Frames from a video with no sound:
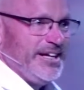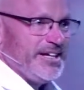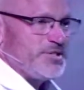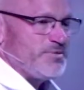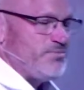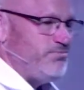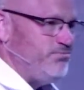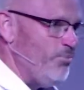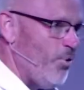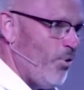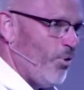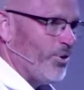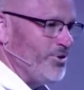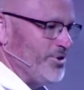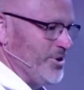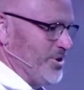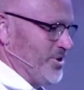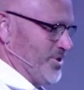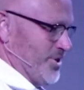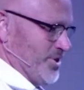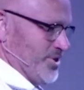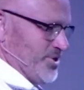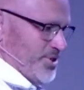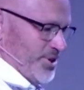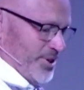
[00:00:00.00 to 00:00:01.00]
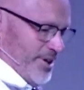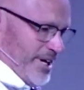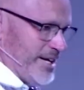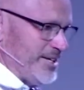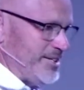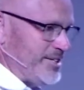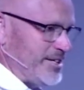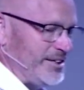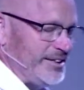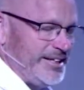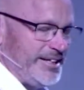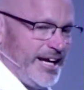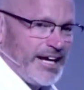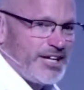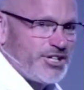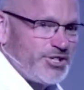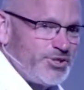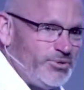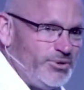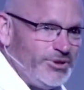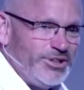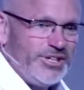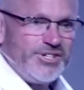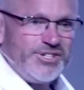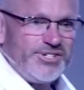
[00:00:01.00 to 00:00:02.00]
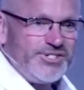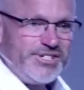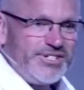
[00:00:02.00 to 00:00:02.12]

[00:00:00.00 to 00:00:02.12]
It's more than just your intellectual